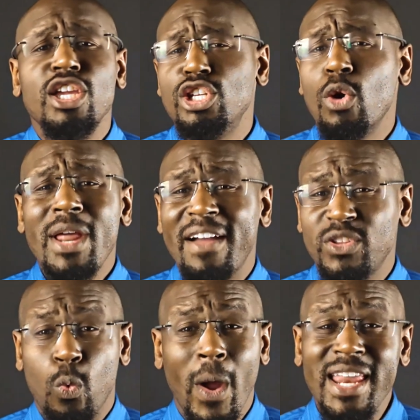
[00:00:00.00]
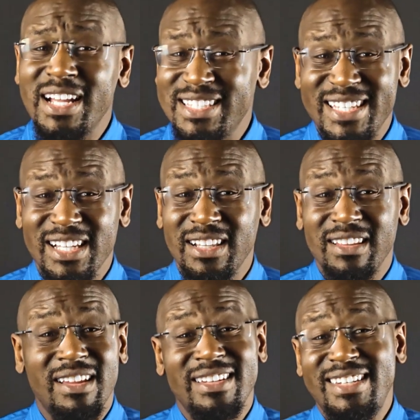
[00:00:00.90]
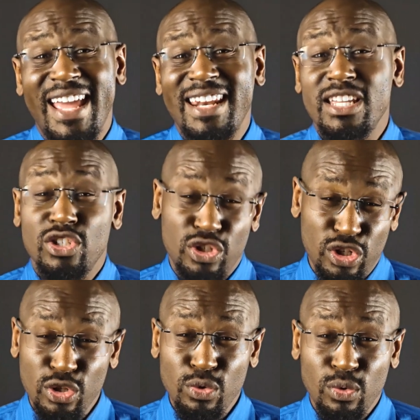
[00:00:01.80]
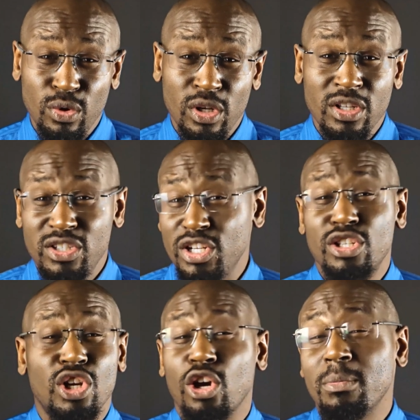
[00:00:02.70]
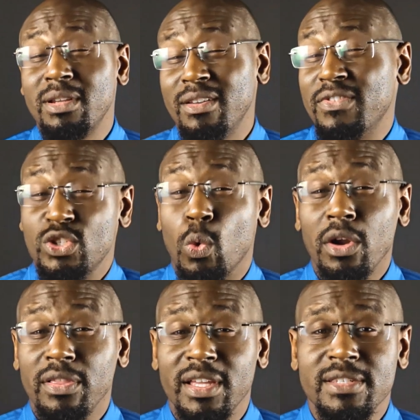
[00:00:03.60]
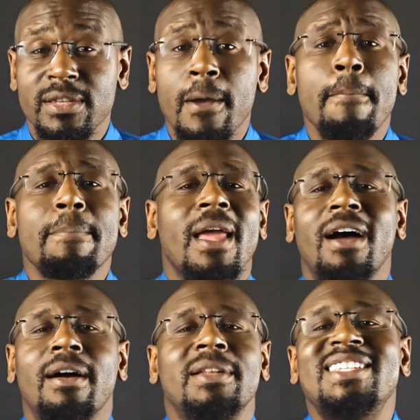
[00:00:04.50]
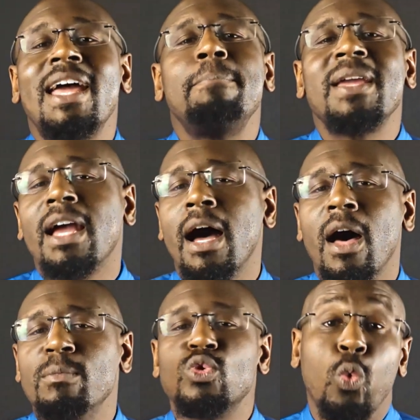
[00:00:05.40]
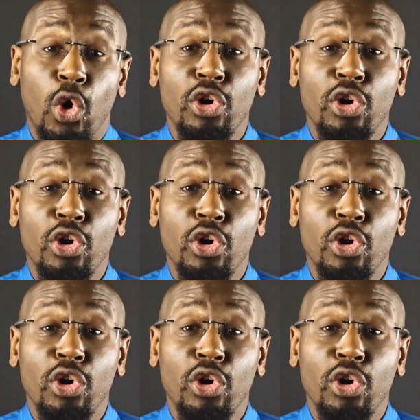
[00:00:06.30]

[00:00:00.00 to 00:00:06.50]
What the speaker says: You don't have to wait until a debt is due to determine if it's worthless. A debt becomes